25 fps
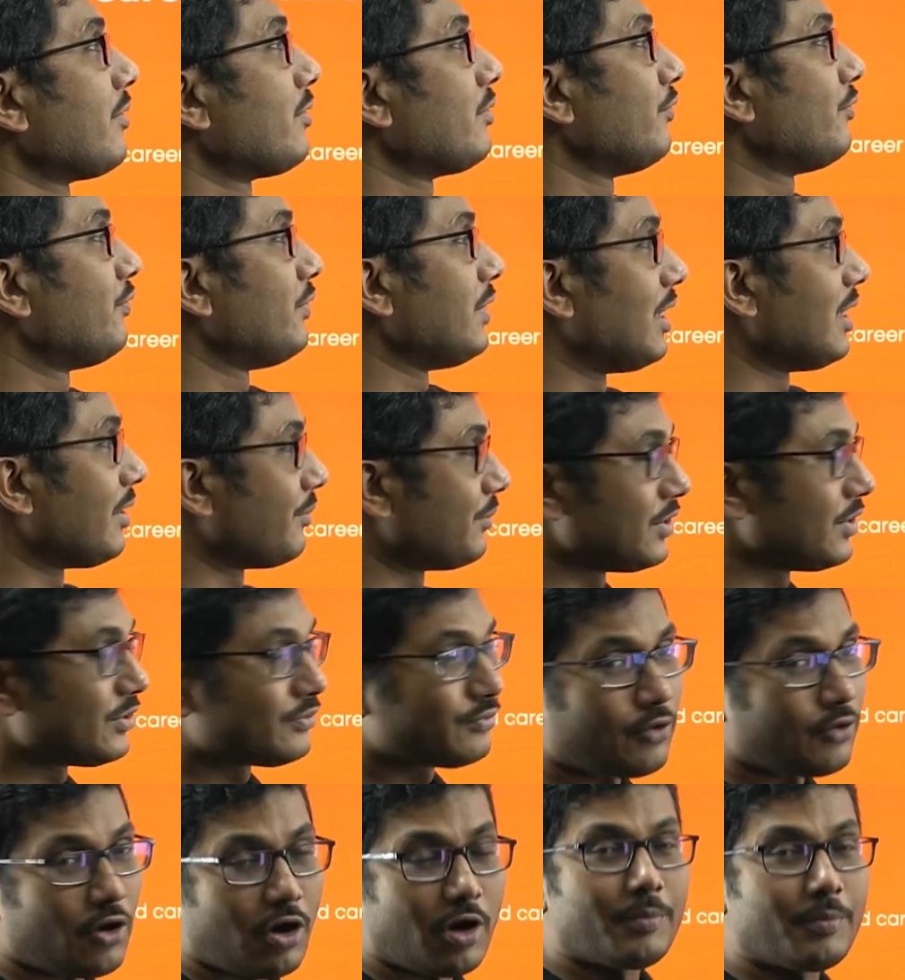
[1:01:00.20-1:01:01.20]
to fill up this
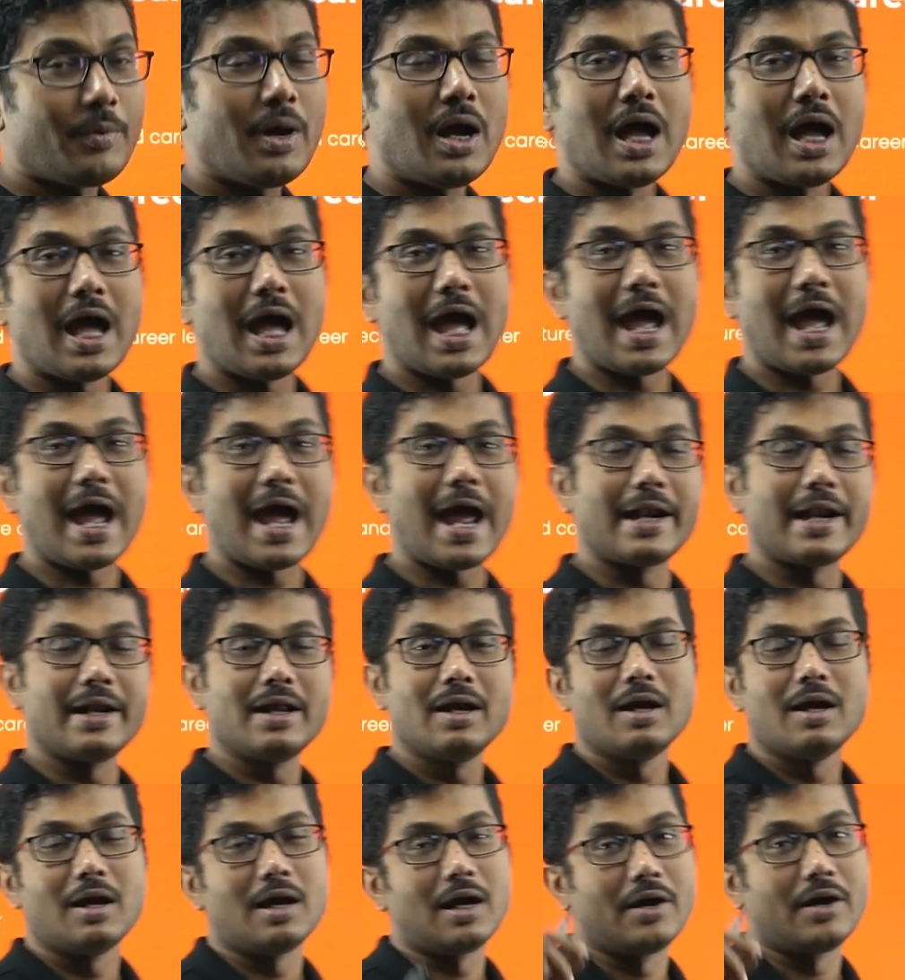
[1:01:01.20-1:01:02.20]
form, and
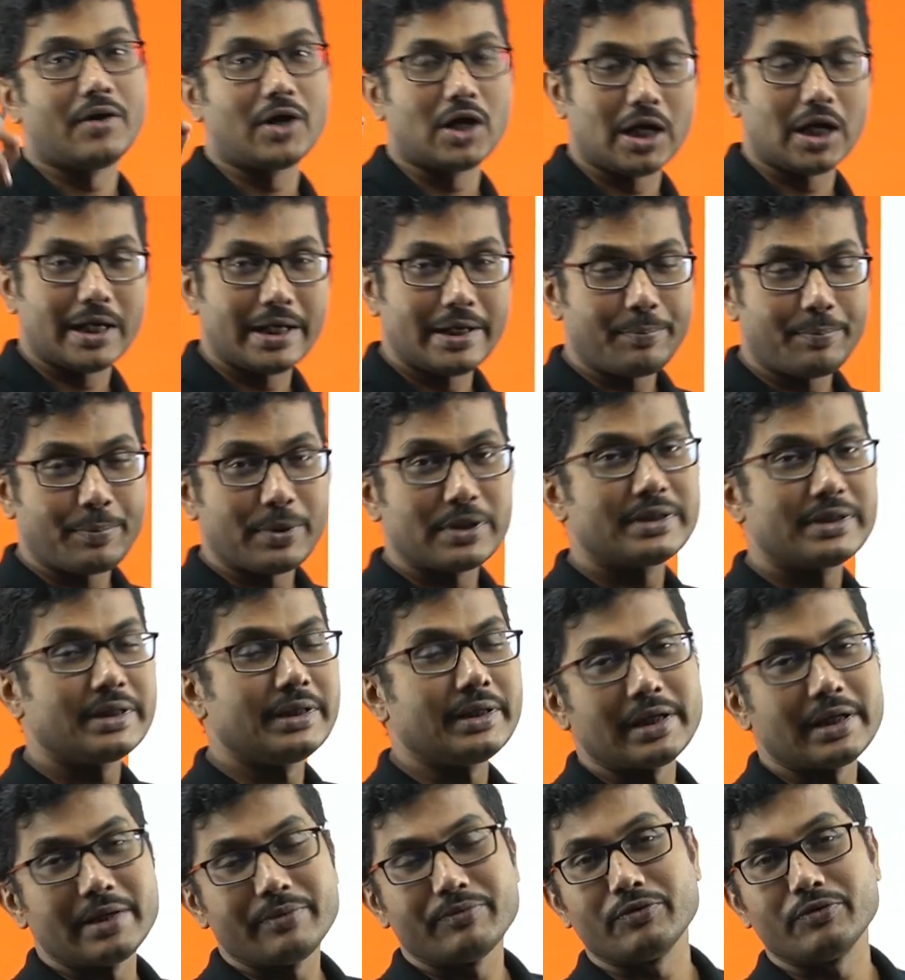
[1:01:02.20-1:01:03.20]
our
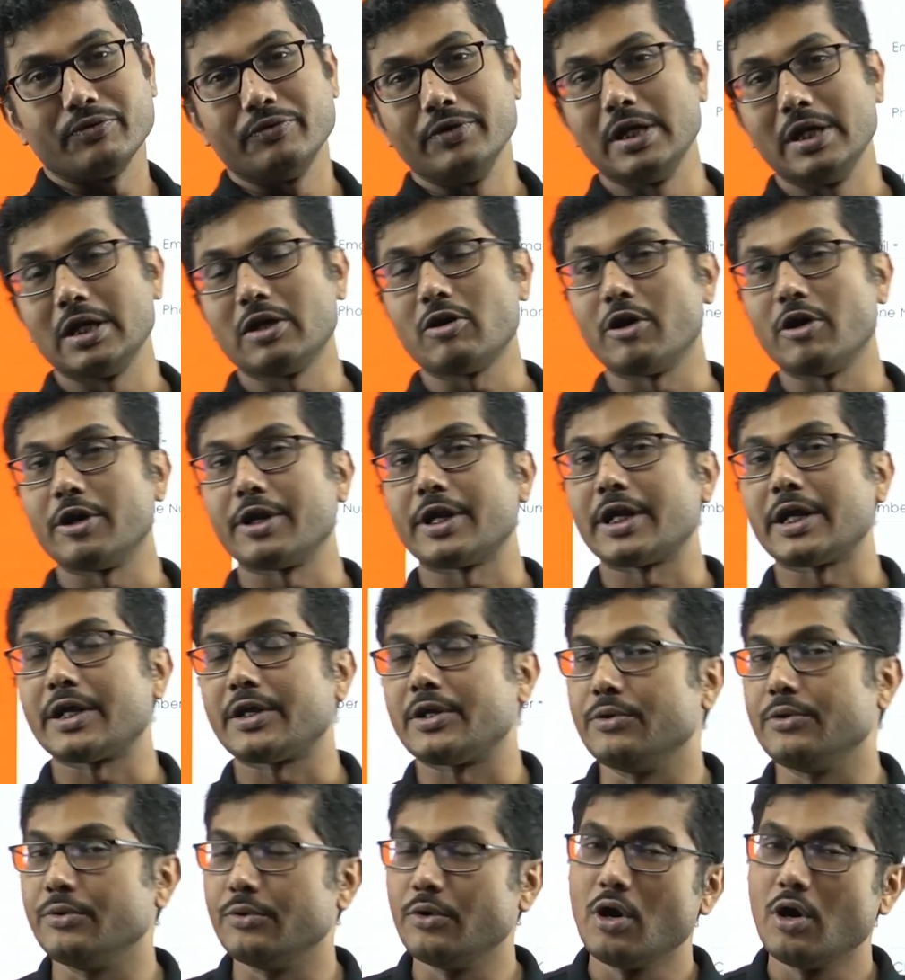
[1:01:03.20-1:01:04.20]
representative will contact
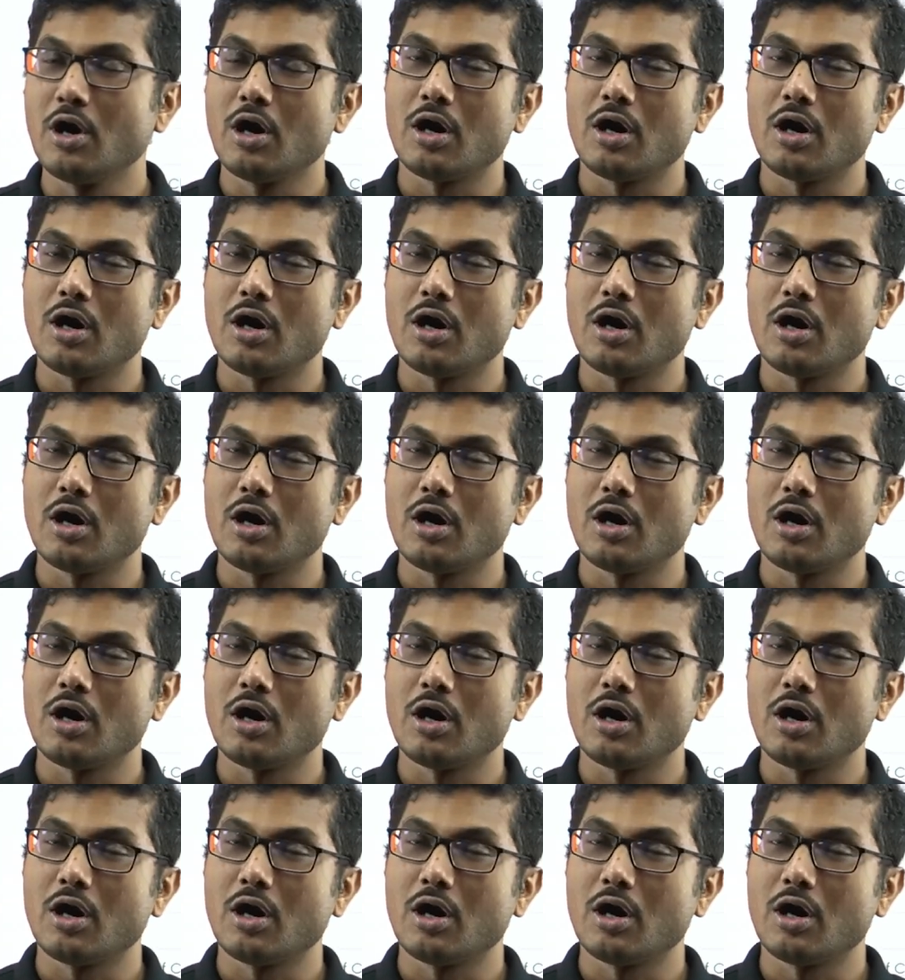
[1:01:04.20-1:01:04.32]
you